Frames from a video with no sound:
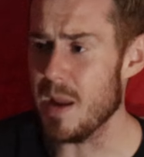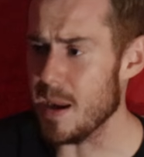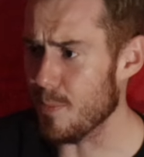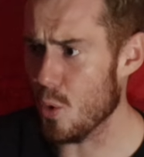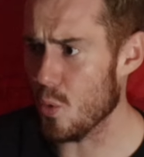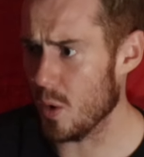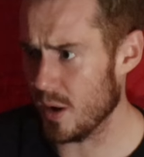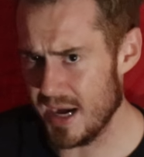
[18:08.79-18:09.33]

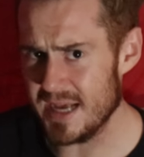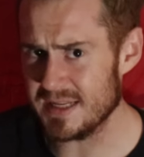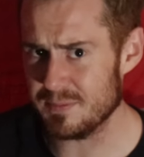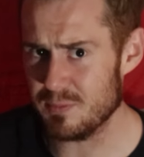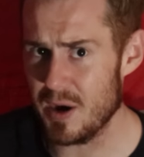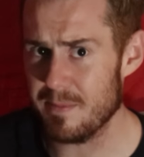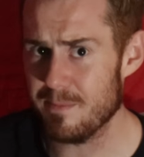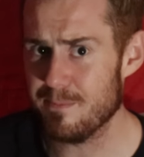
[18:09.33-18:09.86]
People were
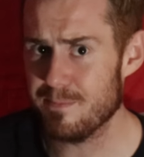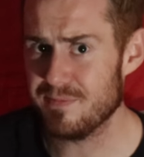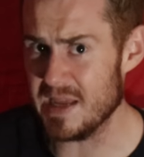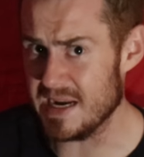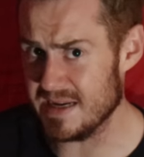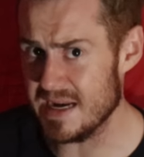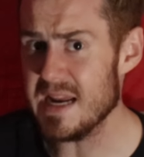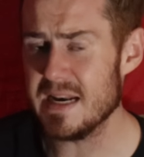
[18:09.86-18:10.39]
desperate.
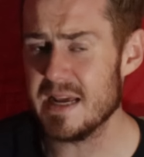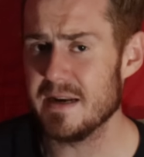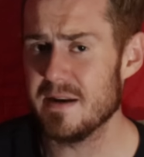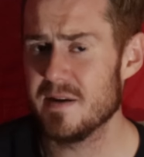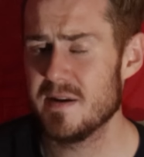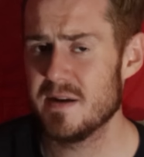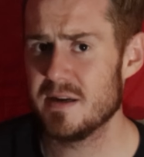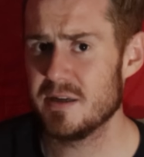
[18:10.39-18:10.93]
They
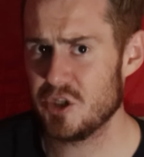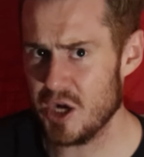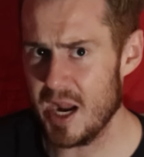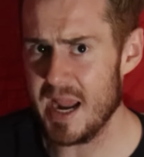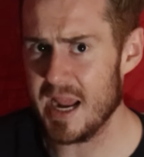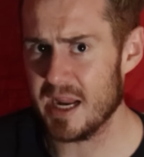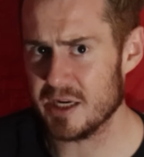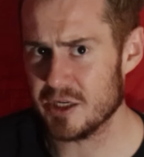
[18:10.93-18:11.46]
needed
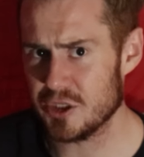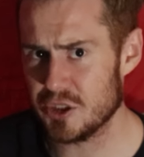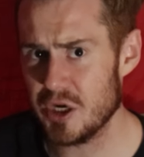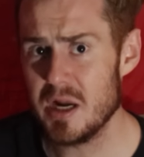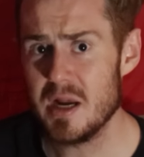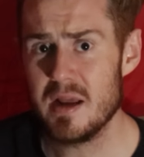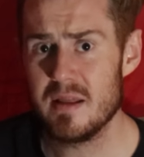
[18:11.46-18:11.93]
change.